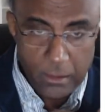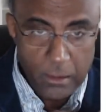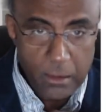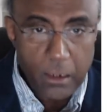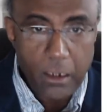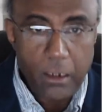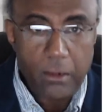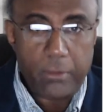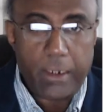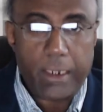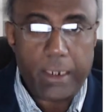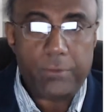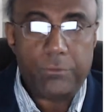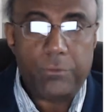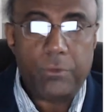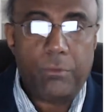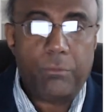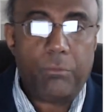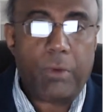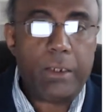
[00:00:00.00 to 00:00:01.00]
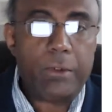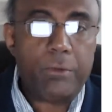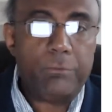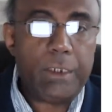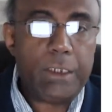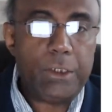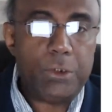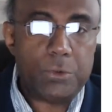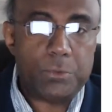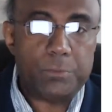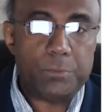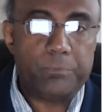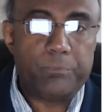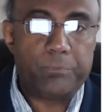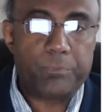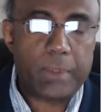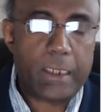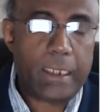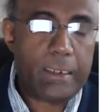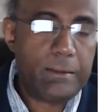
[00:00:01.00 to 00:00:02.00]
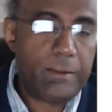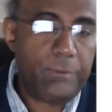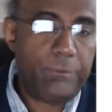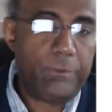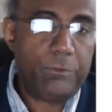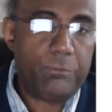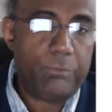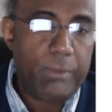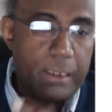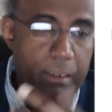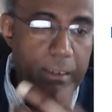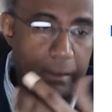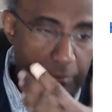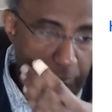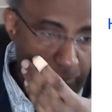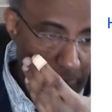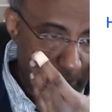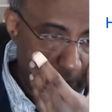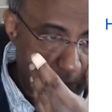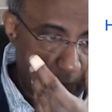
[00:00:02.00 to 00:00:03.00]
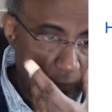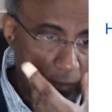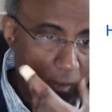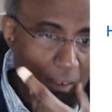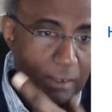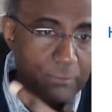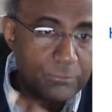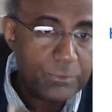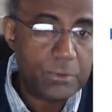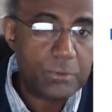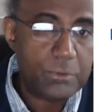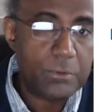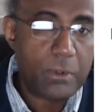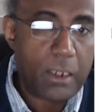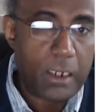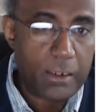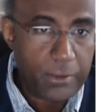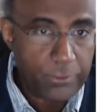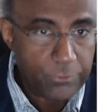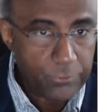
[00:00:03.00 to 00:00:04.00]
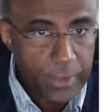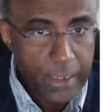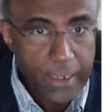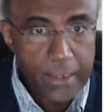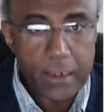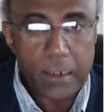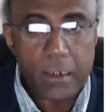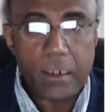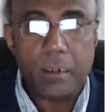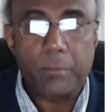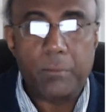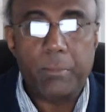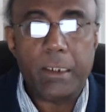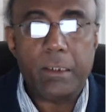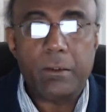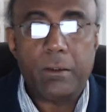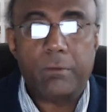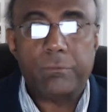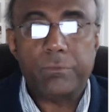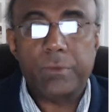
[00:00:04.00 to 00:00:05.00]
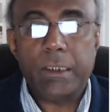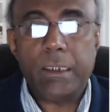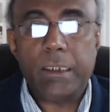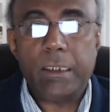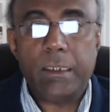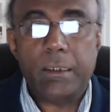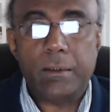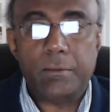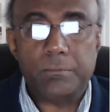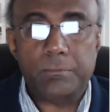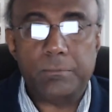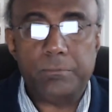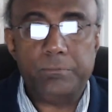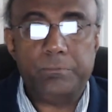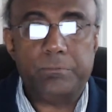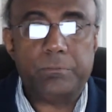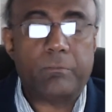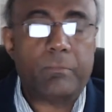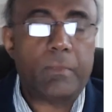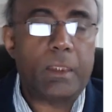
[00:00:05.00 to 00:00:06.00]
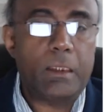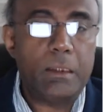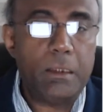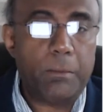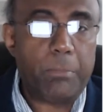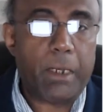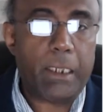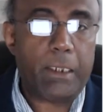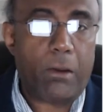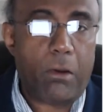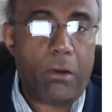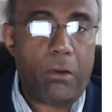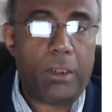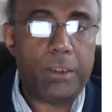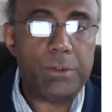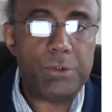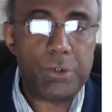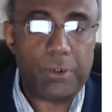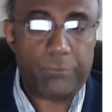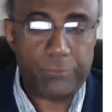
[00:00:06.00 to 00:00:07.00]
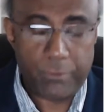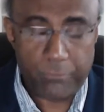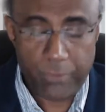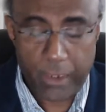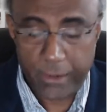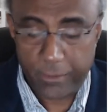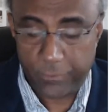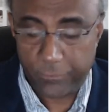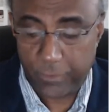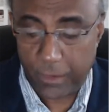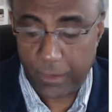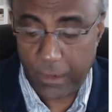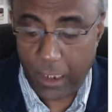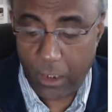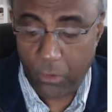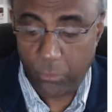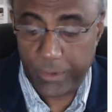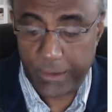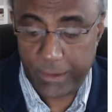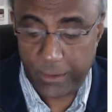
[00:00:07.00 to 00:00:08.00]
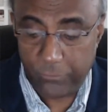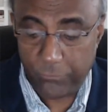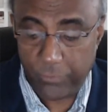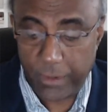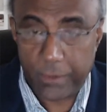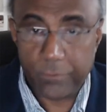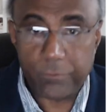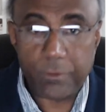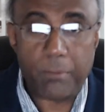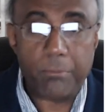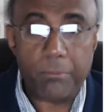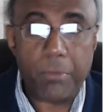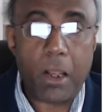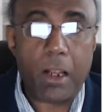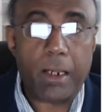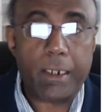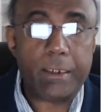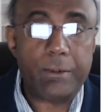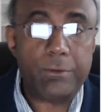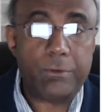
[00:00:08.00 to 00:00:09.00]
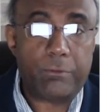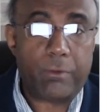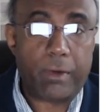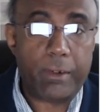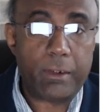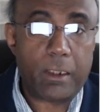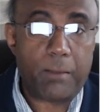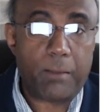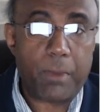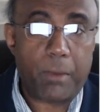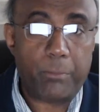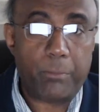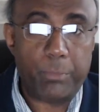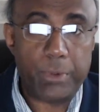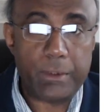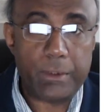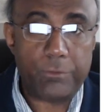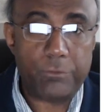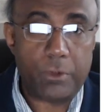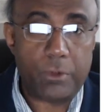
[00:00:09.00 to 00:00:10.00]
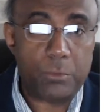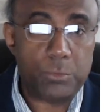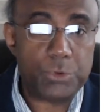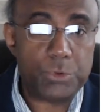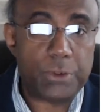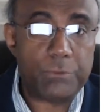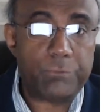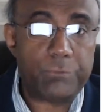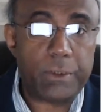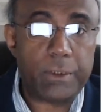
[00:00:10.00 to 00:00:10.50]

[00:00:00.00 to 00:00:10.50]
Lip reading: All right, so what do we do? And this is where we're going to have to understand a little bit of the biology of the virus and how it invades our body to try to come up with a solution for